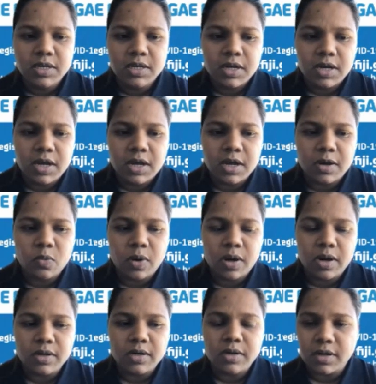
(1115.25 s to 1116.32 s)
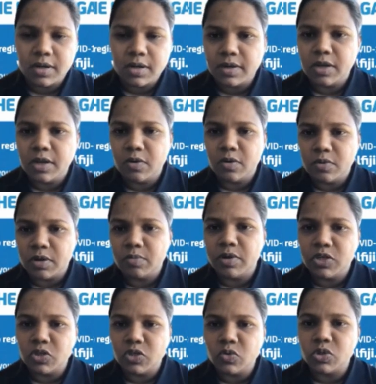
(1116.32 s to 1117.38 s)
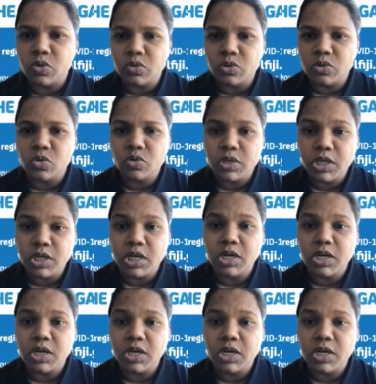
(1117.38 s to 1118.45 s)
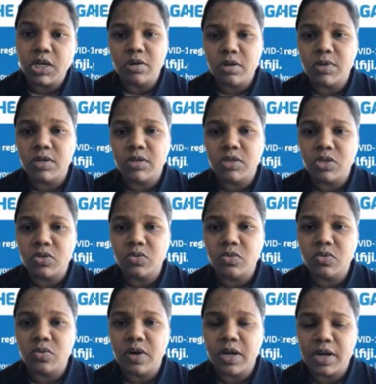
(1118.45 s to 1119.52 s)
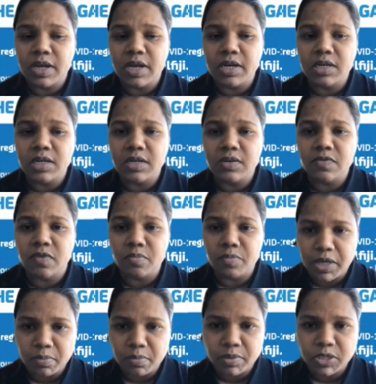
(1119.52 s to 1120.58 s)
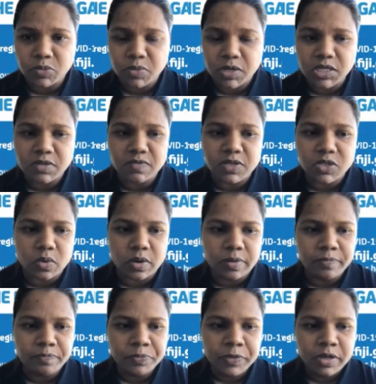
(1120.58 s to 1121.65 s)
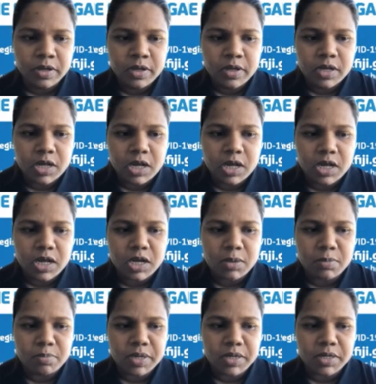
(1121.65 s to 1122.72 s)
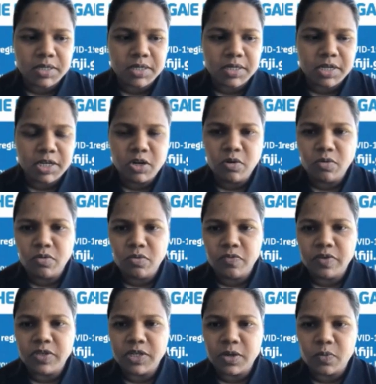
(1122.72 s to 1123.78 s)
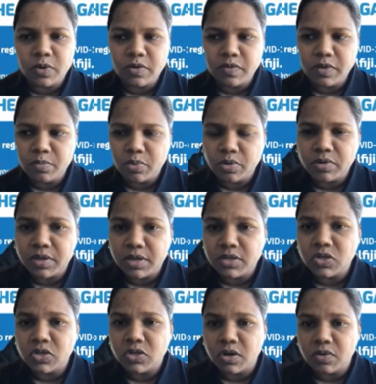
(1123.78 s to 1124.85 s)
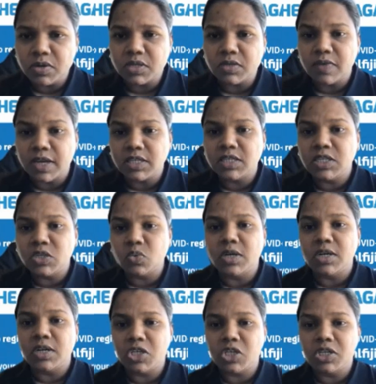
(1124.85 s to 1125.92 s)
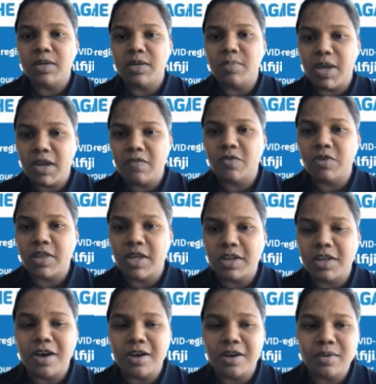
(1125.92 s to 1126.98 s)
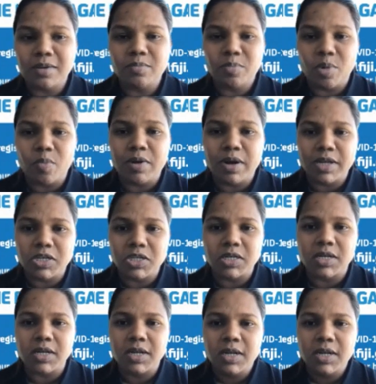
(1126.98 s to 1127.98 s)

While the WHO is also looking at all these documents to regulate it from their perspective as well. But Vijay, one of the important things to note is vaccines were initially made for that young population.